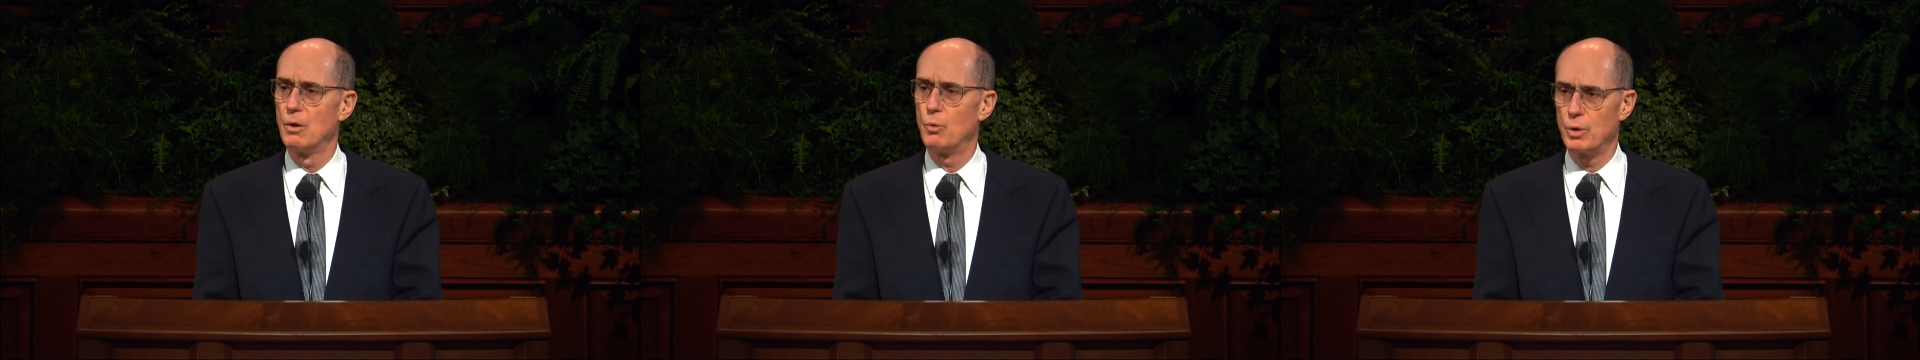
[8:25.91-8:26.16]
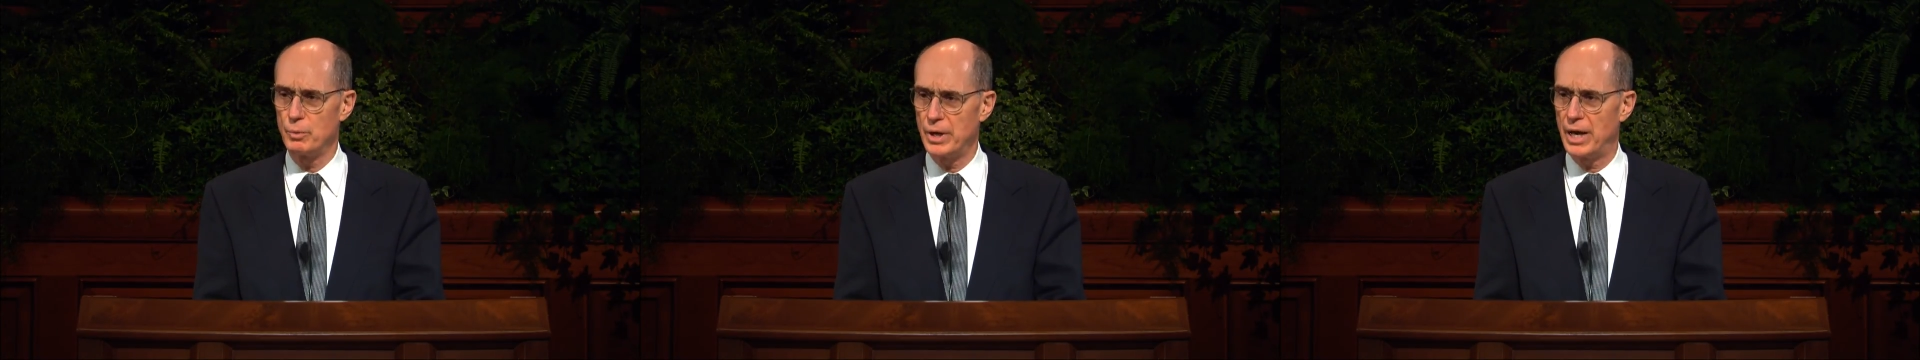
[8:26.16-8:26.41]

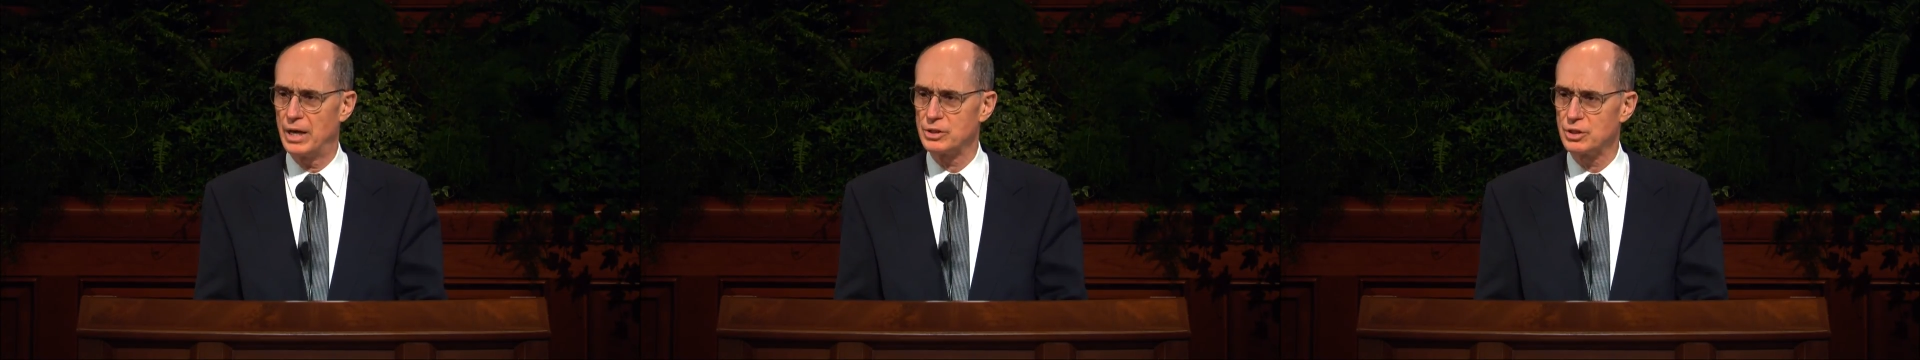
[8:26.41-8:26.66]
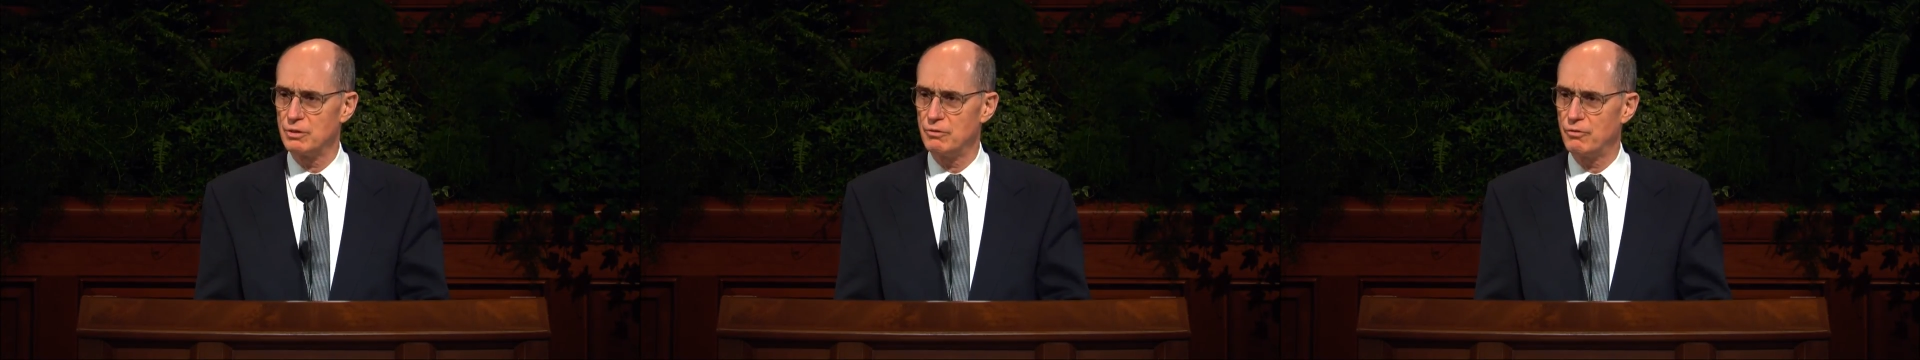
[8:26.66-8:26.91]
When we
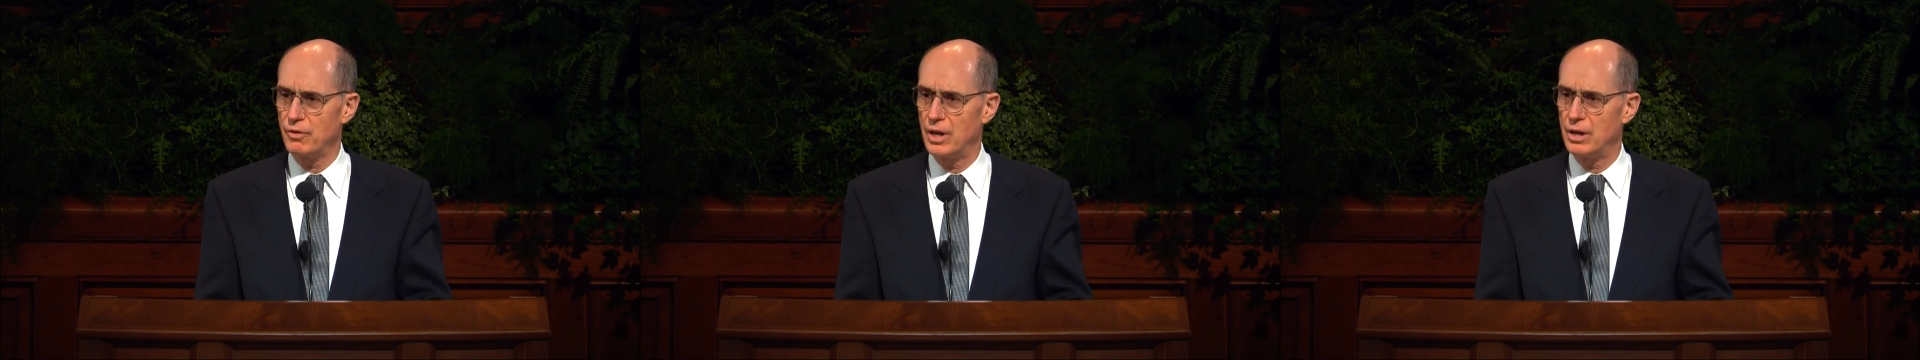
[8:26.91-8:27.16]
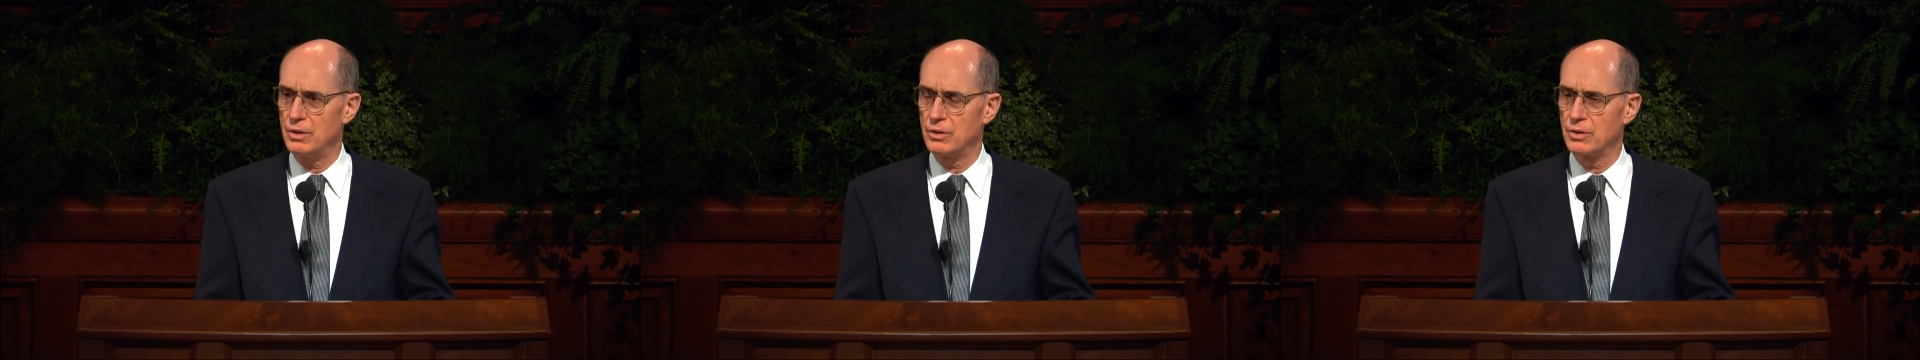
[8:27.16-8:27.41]
ask in
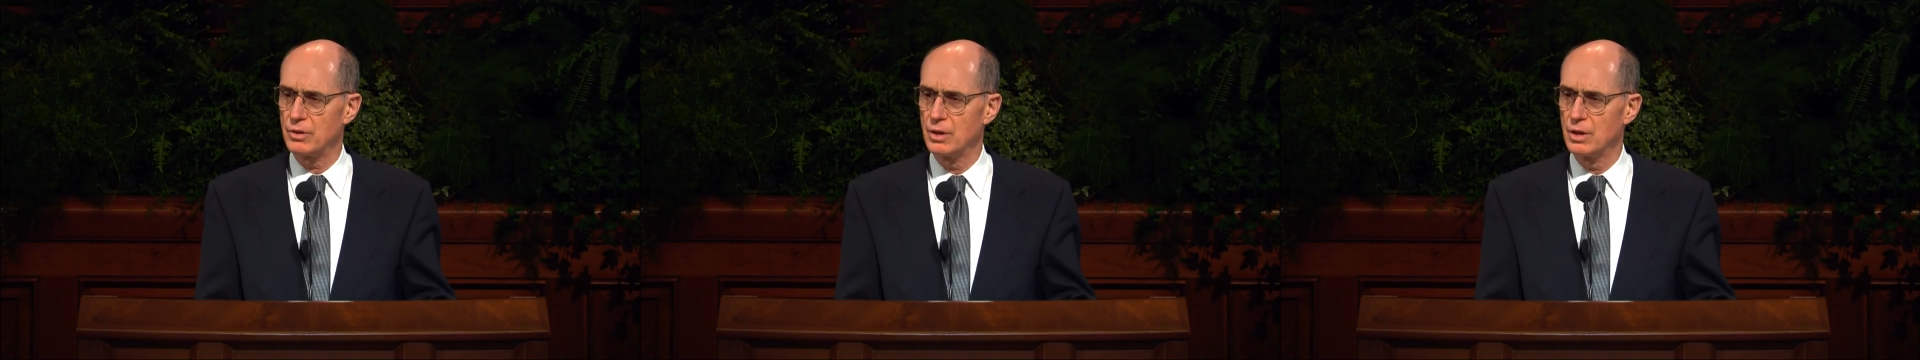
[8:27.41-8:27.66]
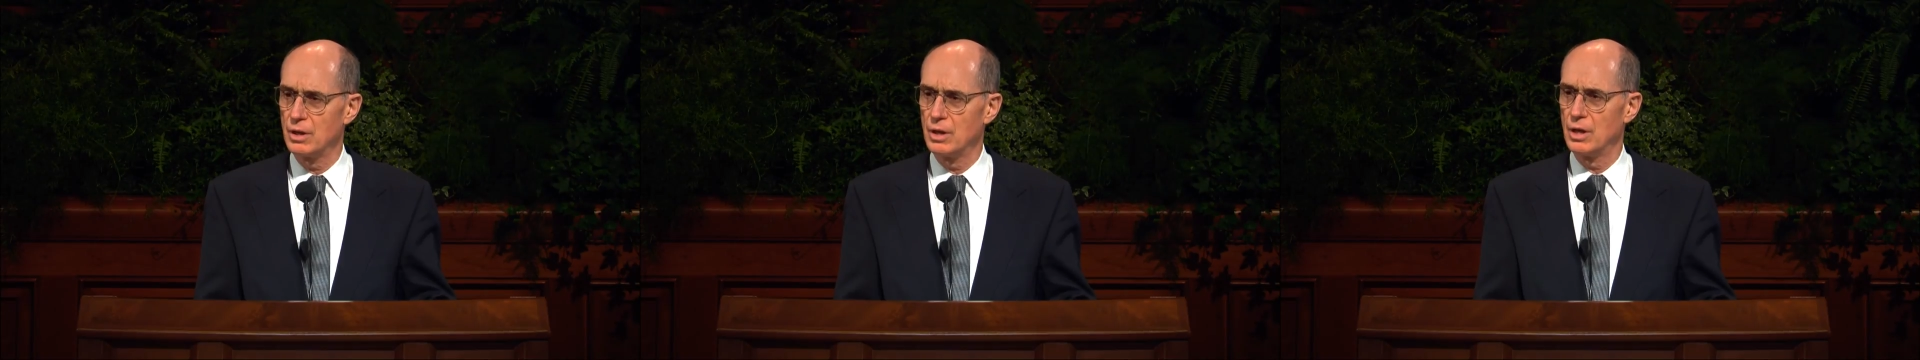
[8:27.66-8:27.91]
faith,
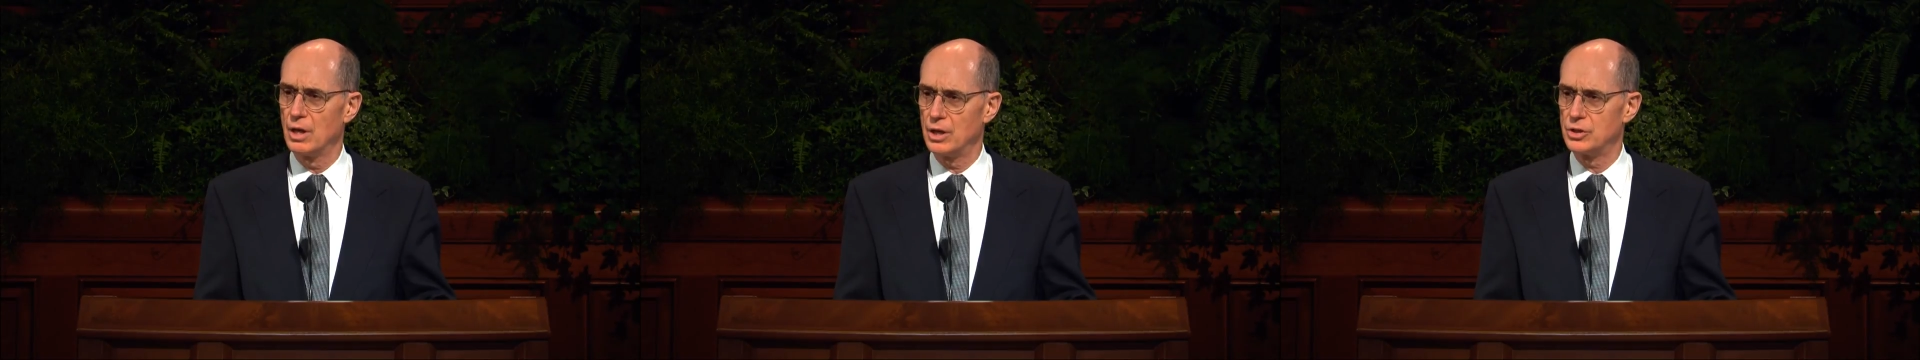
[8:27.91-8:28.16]
a